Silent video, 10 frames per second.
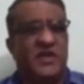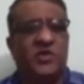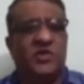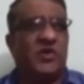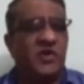
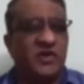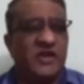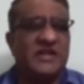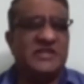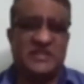You told
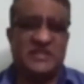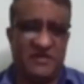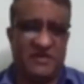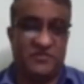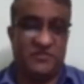to increase the
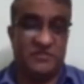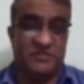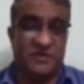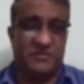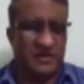level of
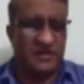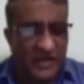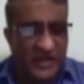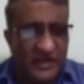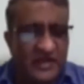question
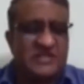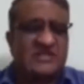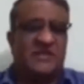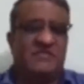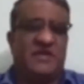paper. I
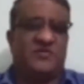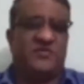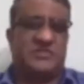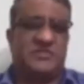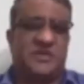increased the level
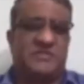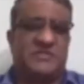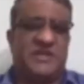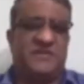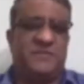of question
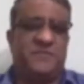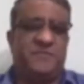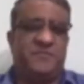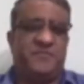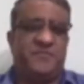paper, sir.
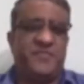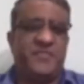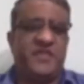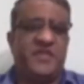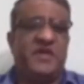
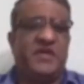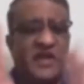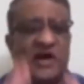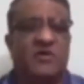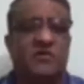Now,
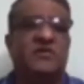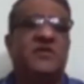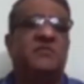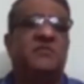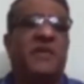my
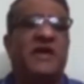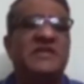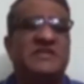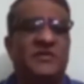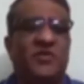CO
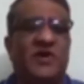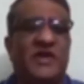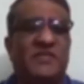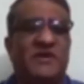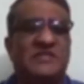
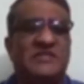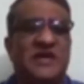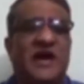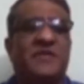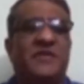attainments are
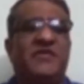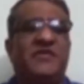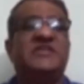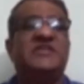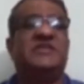between
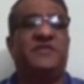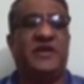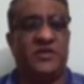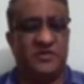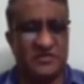65 to
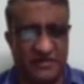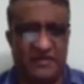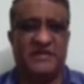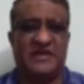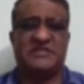75,
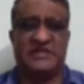sir.